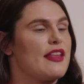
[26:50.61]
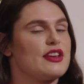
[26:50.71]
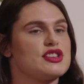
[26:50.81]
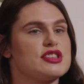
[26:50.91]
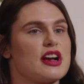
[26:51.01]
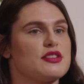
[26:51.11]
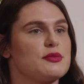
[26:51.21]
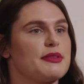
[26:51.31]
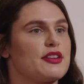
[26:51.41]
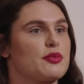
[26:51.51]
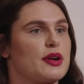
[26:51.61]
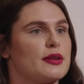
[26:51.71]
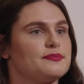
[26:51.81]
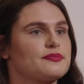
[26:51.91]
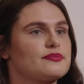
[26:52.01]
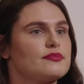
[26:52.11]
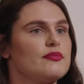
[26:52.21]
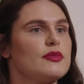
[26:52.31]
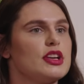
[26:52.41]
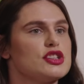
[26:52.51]
I think she's gotten to a place where
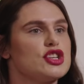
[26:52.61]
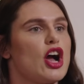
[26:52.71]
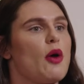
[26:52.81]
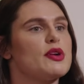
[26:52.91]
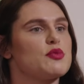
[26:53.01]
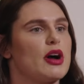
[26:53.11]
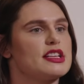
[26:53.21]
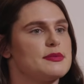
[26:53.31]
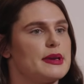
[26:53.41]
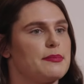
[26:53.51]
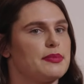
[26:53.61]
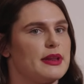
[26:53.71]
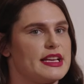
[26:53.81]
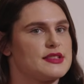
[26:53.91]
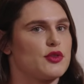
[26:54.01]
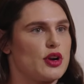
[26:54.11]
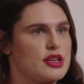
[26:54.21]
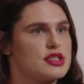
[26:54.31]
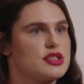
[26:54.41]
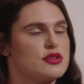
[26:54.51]
she always wanted to be a place for
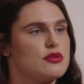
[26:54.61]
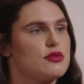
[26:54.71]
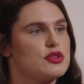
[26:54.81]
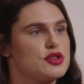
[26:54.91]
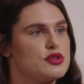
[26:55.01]
us to